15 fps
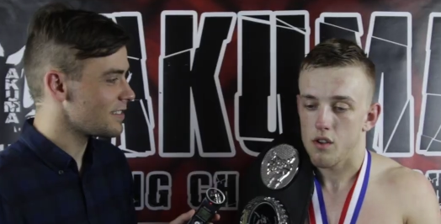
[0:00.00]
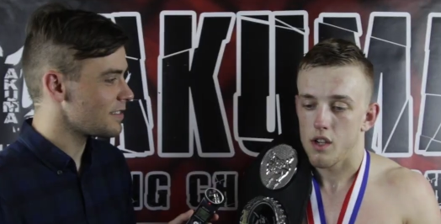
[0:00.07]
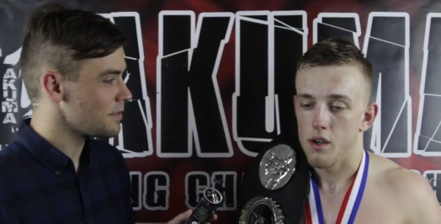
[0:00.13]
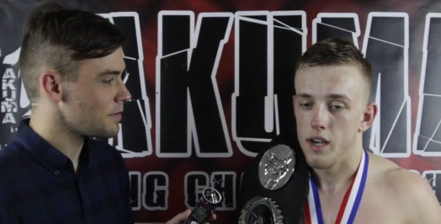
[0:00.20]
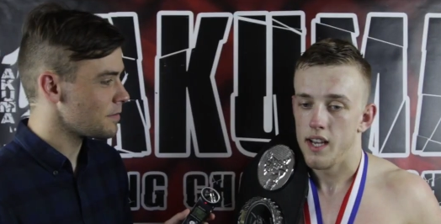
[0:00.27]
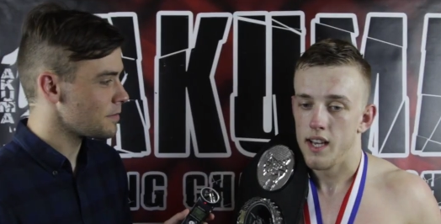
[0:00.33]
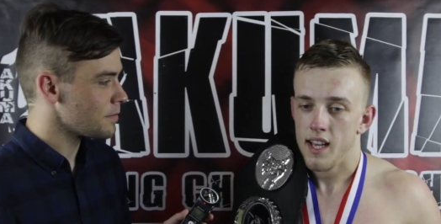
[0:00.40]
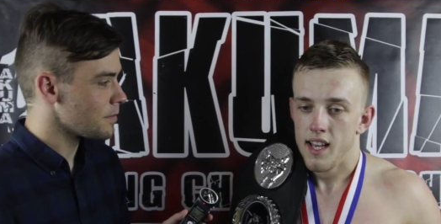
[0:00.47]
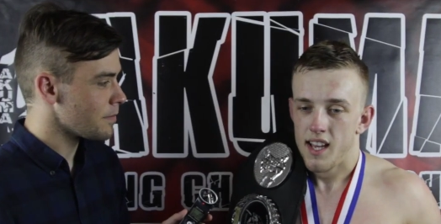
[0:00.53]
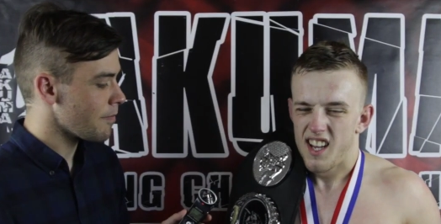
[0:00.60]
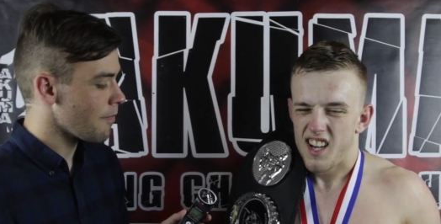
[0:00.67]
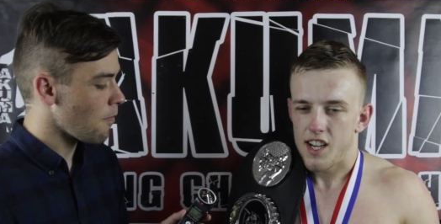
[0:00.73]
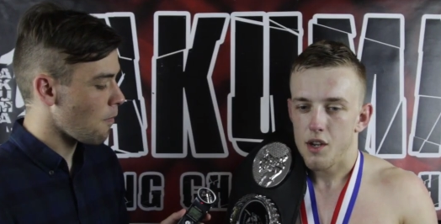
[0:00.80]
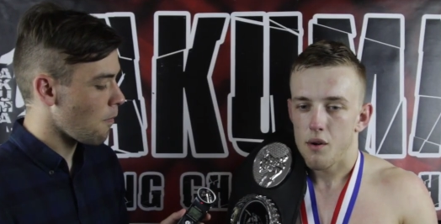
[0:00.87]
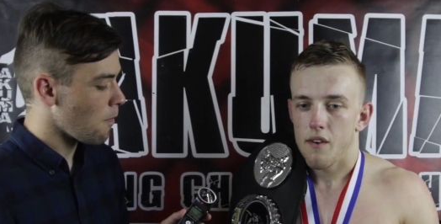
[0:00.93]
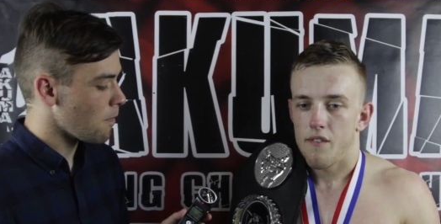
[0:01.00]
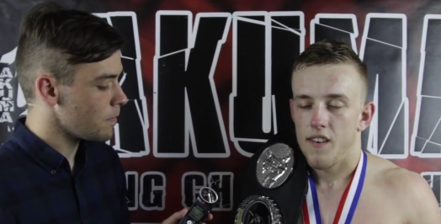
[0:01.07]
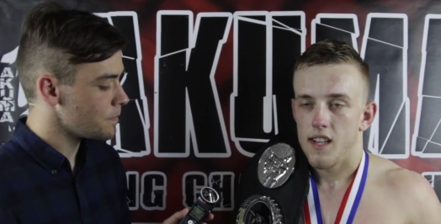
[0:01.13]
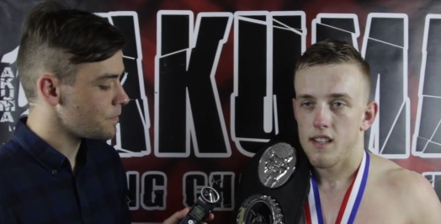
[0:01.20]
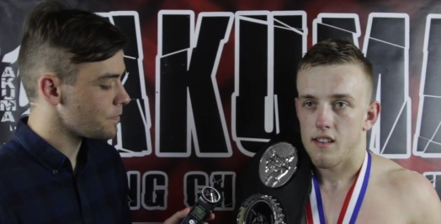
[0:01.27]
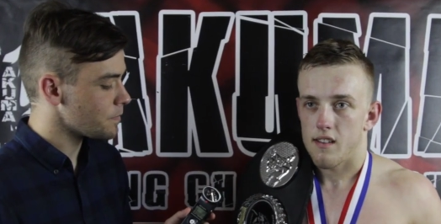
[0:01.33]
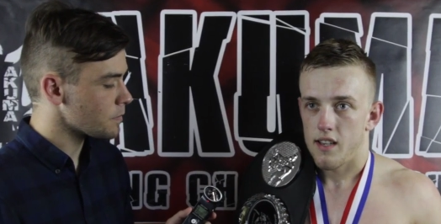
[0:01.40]
Speaker 1: good though. I knew I
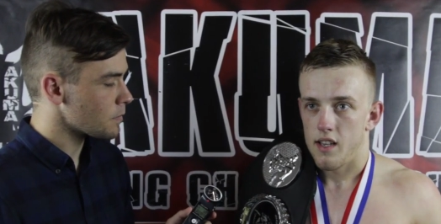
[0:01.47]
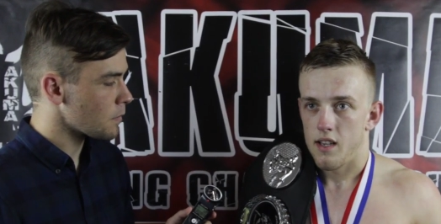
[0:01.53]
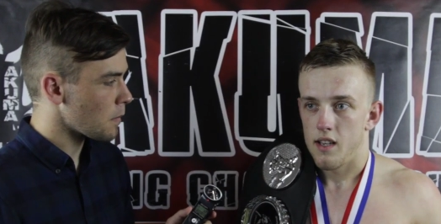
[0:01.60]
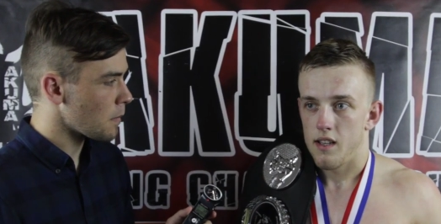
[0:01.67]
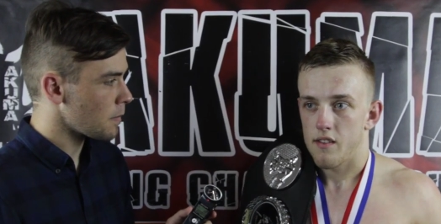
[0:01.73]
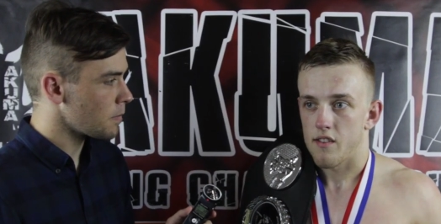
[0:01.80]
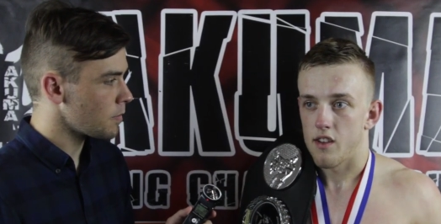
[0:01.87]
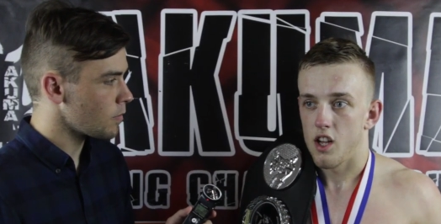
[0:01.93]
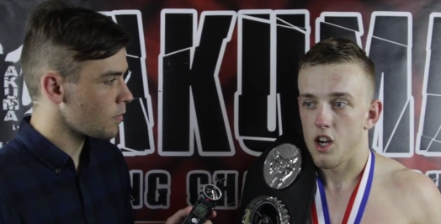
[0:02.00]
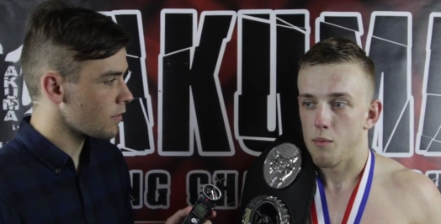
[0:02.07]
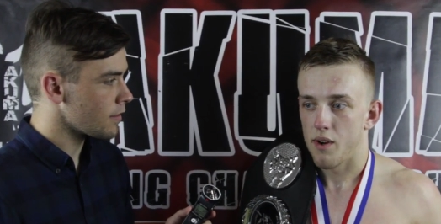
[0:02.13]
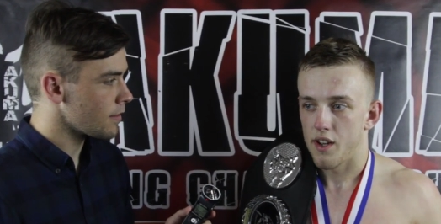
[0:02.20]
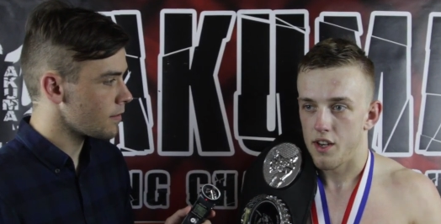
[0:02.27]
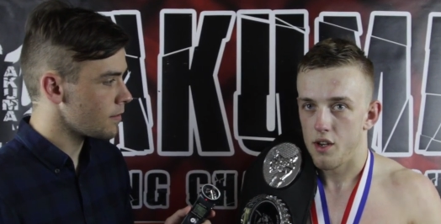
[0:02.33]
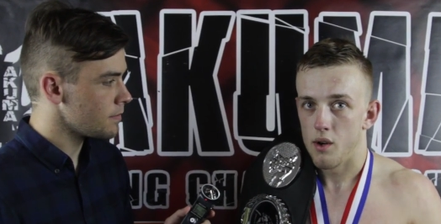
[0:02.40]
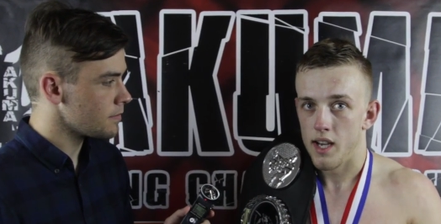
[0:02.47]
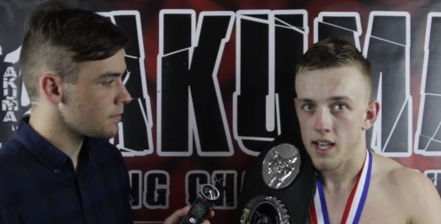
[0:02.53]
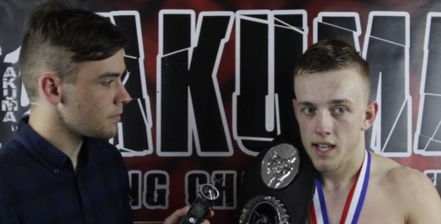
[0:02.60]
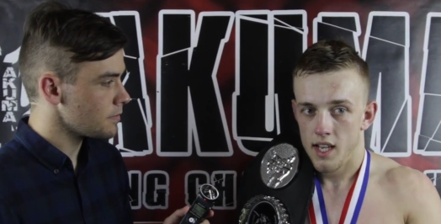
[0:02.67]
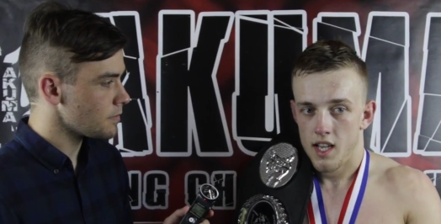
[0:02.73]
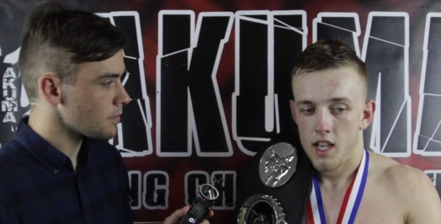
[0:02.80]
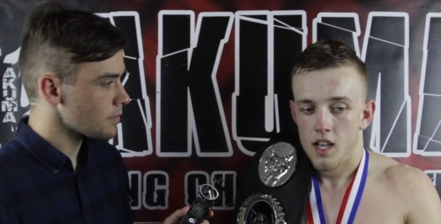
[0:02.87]
felt slow, but I knew
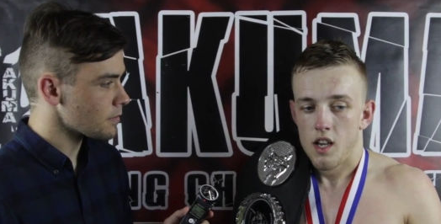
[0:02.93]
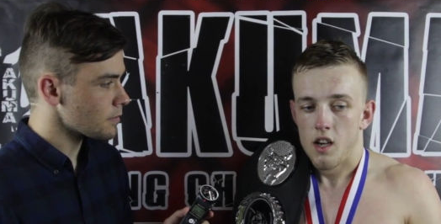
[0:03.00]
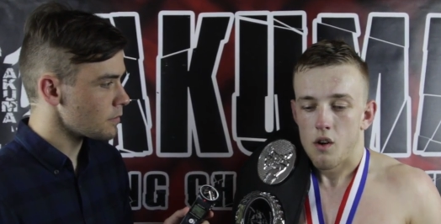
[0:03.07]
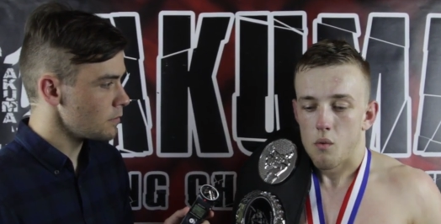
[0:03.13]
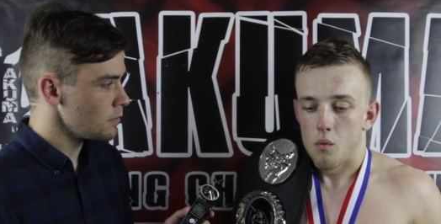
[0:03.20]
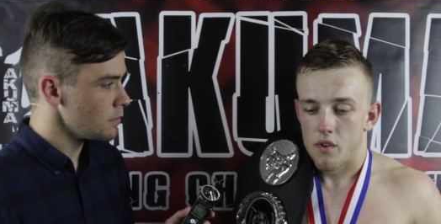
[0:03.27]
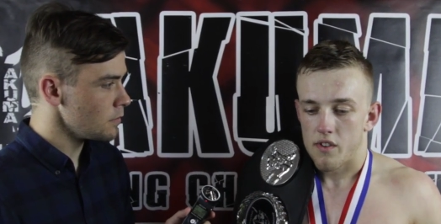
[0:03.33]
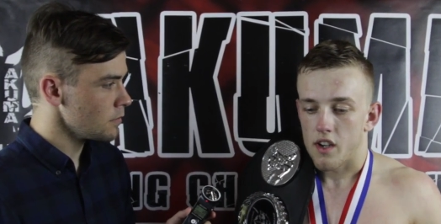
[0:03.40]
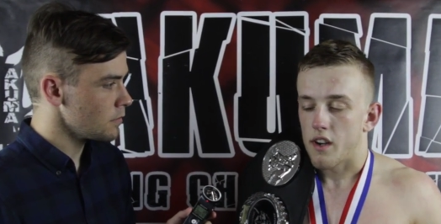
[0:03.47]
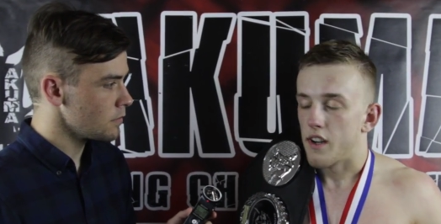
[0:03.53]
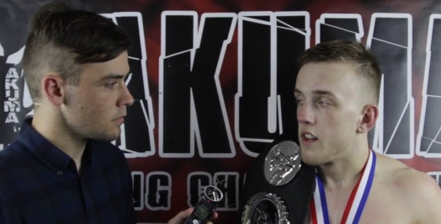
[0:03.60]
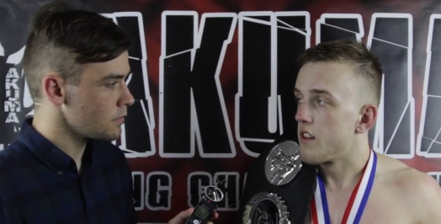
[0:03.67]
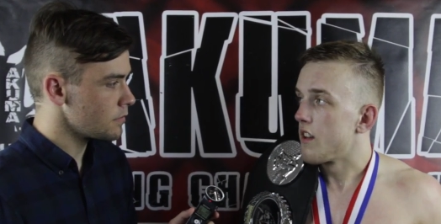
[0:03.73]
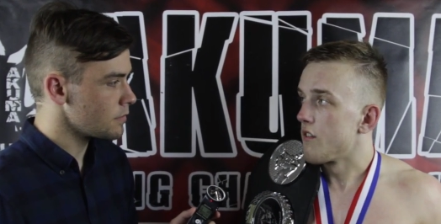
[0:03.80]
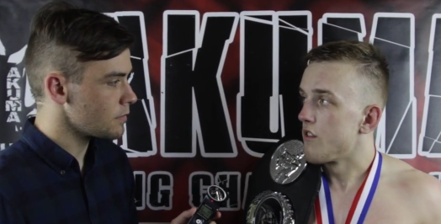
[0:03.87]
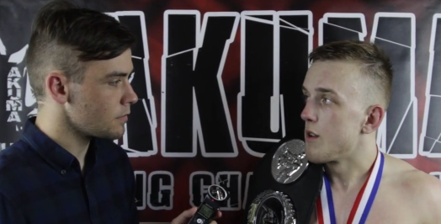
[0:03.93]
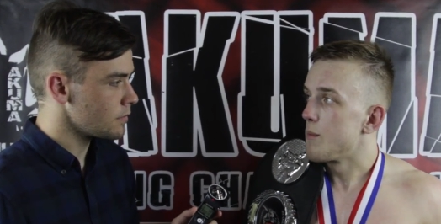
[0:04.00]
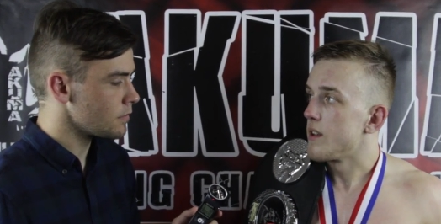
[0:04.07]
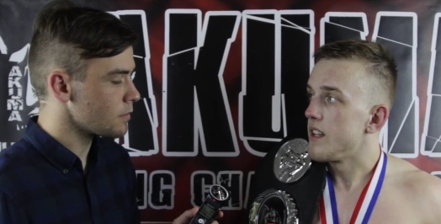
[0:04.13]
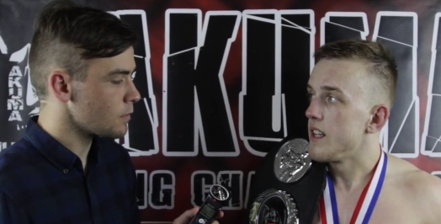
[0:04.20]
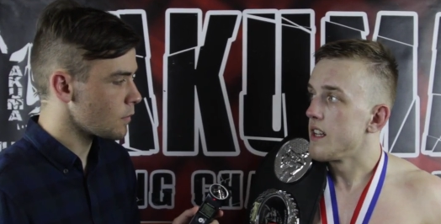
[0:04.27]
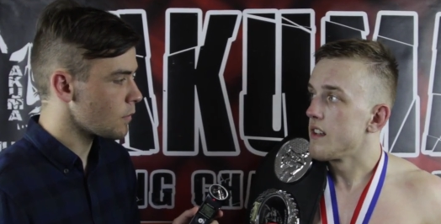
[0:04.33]
once I got into the rhythm of